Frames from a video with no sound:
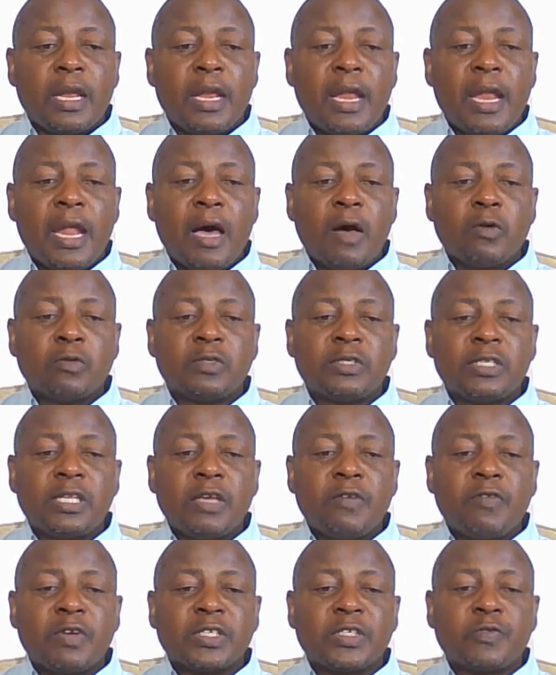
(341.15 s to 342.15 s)
Now
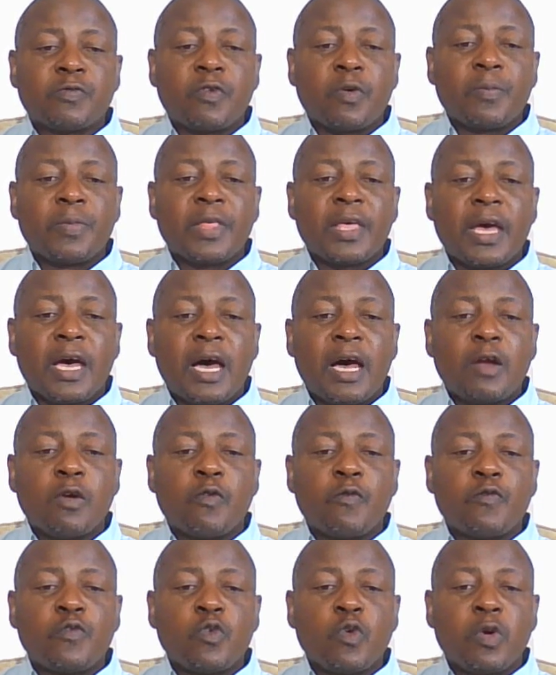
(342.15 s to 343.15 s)
save us from the hand
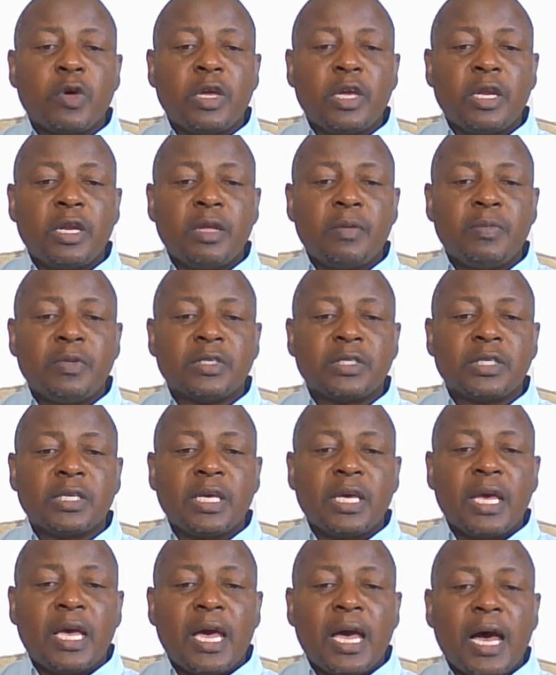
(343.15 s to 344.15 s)
of your enemies,
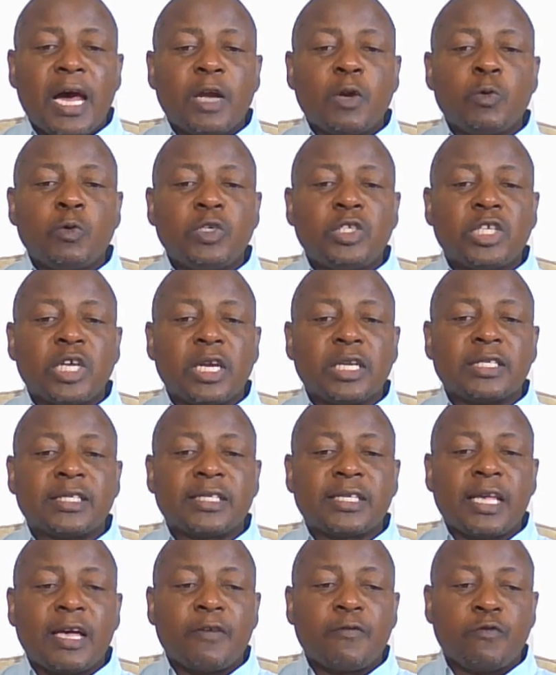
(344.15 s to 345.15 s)
and we shall
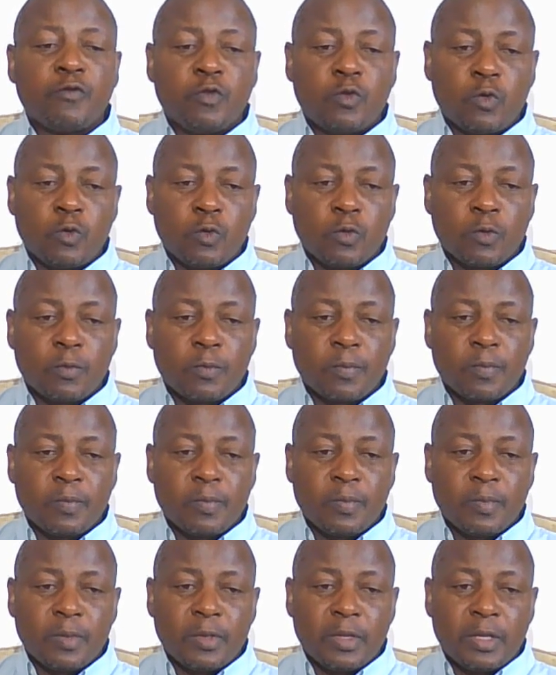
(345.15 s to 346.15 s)
serve you.
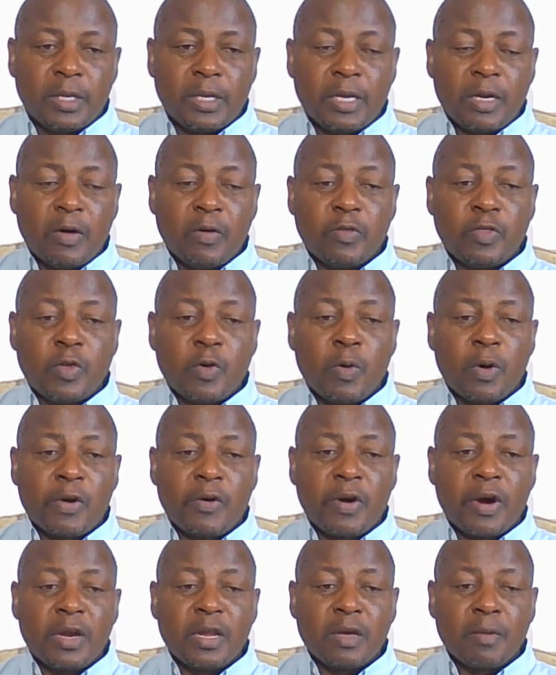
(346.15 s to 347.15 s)
Now they were
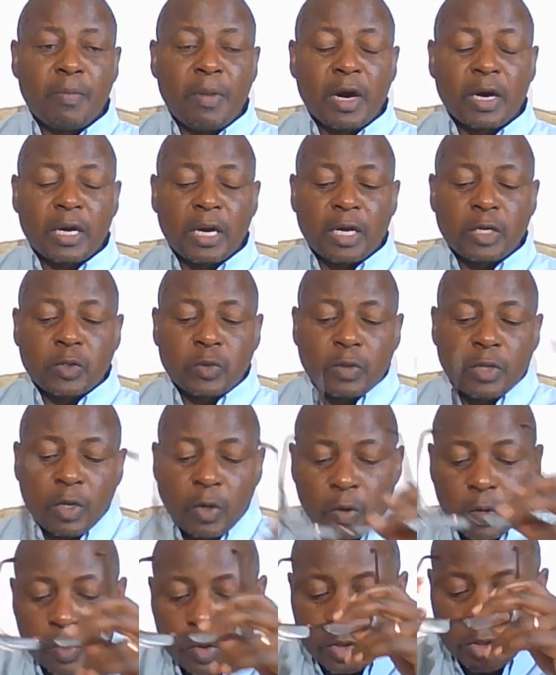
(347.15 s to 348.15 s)
running back unto the
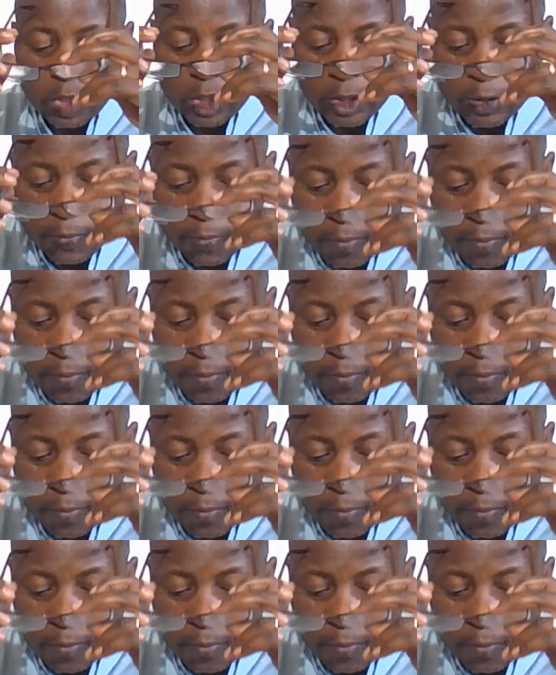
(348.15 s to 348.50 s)
Lord.